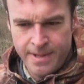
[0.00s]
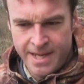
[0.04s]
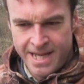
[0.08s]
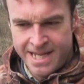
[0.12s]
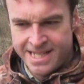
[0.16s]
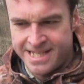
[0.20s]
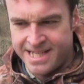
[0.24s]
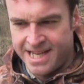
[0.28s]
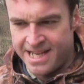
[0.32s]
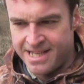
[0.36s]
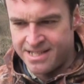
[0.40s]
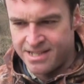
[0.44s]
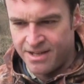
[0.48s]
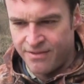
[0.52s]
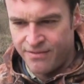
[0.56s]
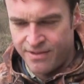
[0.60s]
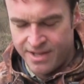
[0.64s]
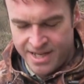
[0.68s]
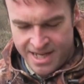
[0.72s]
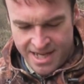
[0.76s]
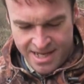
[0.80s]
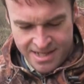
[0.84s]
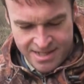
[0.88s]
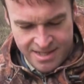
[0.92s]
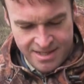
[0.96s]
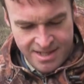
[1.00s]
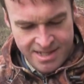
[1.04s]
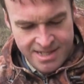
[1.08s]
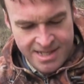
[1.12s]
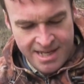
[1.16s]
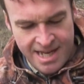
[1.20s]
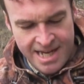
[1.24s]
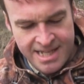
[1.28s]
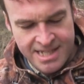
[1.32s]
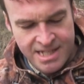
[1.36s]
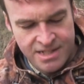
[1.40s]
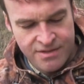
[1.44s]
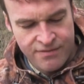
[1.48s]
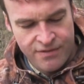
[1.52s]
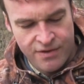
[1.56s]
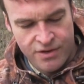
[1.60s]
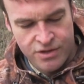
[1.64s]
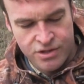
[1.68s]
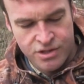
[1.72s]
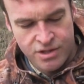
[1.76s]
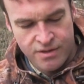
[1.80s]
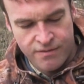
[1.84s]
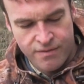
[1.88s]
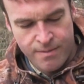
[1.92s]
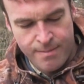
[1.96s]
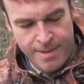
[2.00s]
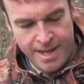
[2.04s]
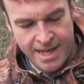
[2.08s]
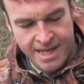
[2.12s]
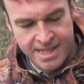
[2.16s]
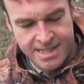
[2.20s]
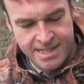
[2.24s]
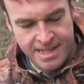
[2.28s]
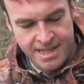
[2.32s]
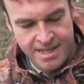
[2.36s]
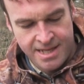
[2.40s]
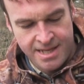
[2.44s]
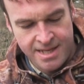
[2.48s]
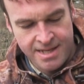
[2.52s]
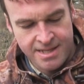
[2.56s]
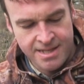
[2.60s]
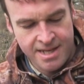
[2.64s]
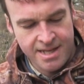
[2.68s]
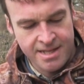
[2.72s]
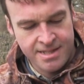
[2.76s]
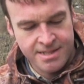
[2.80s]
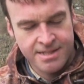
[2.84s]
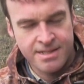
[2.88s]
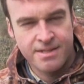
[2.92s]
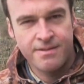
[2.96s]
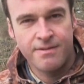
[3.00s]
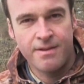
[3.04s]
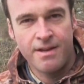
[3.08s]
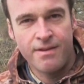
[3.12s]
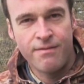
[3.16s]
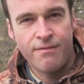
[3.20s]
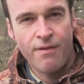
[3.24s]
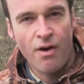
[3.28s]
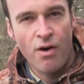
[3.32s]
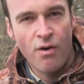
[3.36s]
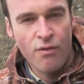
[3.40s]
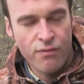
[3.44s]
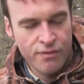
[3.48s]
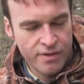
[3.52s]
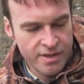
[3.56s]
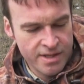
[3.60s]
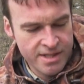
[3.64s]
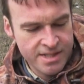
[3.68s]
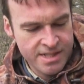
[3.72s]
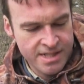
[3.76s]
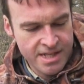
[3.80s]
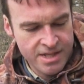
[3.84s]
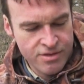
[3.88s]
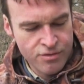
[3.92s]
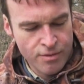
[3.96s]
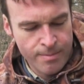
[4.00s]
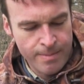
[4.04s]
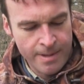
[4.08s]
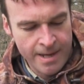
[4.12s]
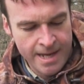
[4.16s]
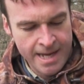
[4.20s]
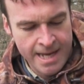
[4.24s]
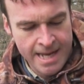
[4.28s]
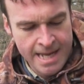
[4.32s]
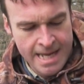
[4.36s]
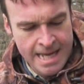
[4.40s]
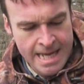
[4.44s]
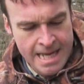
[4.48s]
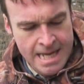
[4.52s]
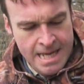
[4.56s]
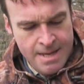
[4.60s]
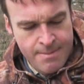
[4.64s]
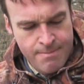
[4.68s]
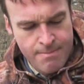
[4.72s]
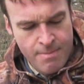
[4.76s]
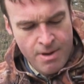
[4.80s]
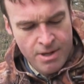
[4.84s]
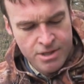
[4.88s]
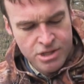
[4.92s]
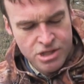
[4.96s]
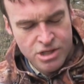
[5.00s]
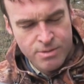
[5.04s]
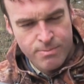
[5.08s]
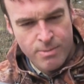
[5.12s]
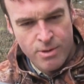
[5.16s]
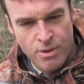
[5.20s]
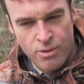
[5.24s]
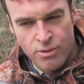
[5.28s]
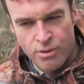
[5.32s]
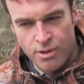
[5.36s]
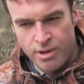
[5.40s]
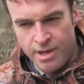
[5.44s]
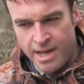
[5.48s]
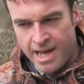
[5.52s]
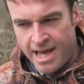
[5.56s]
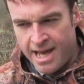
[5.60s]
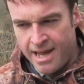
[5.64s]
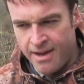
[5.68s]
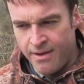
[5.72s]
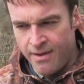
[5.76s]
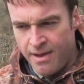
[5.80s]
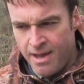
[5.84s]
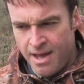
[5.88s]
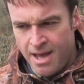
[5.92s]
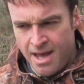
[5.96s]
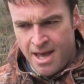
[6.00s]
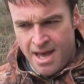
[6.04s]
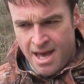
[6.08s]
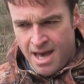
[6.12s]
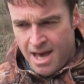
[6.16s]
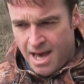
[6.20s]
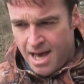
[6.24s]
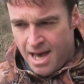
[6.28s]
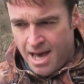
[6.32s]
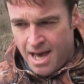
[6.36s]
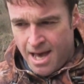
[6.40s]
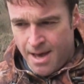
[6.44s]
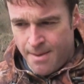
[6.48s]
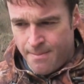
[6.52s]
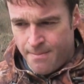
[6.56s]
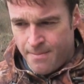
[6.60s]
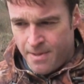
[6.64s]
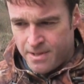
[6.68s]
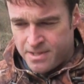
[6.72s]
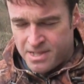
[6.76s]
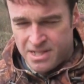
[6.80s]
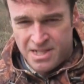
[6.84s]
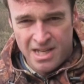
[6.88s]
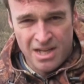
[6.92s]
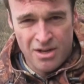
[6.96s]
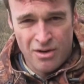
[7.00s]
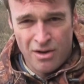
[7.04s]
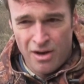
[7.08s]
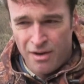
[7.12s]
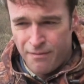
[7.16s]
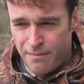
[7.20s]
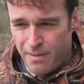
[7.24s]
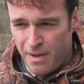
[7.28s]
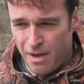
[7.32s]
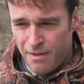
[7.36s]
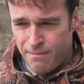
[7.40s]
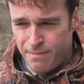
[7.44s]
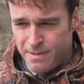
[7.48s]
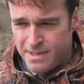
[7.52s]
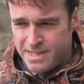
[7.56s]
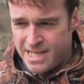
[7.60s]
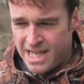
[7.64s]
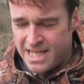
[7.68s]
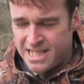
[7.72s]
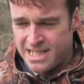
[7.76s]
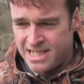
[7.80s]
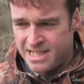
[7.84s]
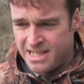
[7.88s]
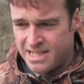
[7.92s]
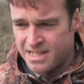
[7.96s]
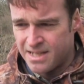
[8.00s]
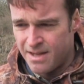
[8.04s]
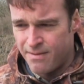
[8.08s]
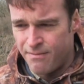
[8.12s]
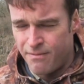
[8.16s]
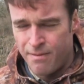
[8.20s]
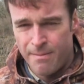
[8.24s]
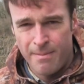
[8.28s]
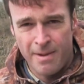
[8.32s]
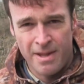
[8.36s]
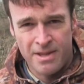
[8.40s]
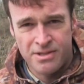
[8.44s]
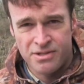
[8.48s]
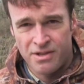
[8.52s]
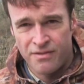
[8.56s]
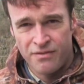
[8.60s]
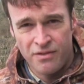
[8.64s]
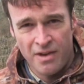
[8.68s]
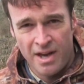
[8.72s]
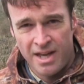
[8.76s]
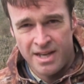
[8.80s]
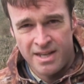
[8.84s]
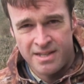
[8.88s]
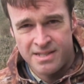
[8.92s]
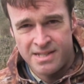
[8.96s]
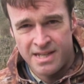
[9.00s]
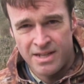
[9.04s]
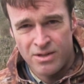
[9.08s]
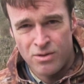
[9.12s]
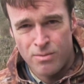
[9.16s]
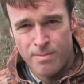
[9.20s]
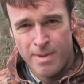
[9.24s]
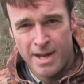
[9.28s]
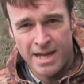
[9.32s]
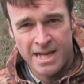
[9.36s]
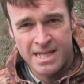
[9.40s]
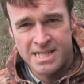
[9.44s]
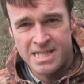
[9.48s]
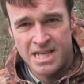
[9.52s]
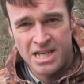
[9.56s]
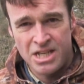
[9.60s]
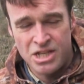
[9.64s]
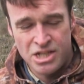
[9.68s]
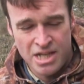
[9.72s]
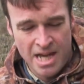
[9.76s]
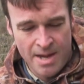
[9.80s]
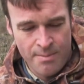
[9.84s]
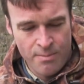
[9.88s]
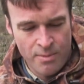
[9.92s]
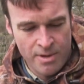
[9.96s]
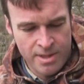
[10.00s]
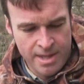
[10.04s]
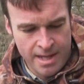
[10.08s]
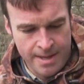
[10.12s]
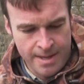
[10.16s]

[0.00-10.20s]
BSAs over the years, and this latest version of the magazine, it's evolved considerably, much smoother now. As I said earlier, I've been testing this gun for months. I've not had a single magazine jam with